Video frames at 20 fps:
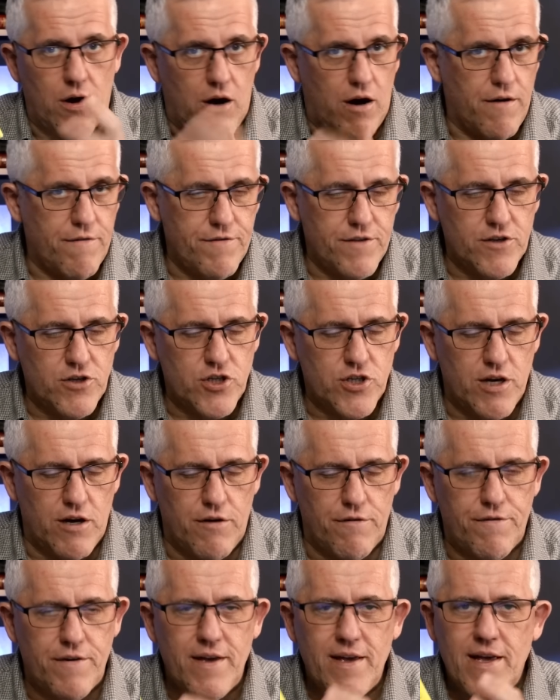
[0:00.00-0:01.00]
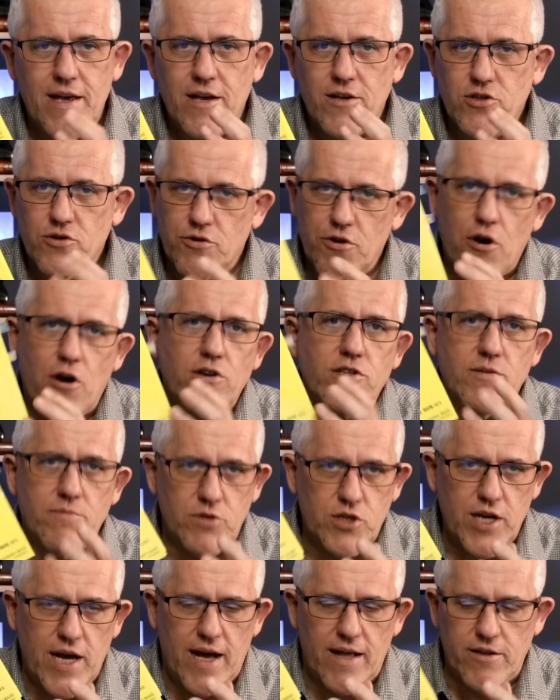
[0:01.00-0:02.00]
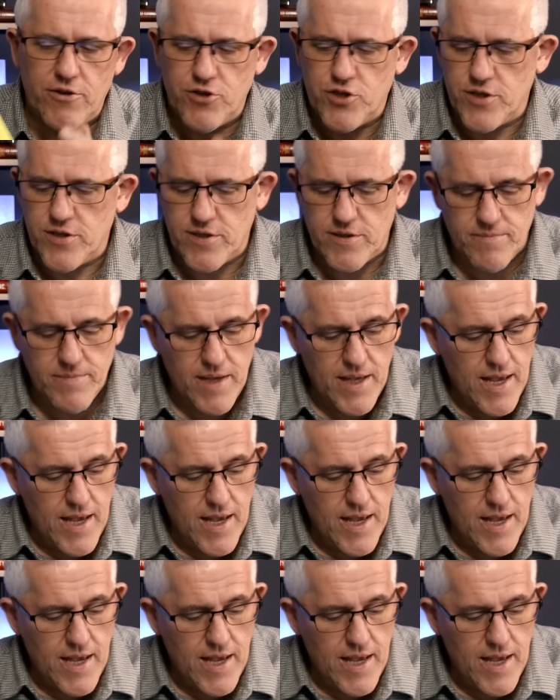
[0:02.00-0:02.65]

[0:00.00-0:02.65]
off the shelf. So there are some challenges.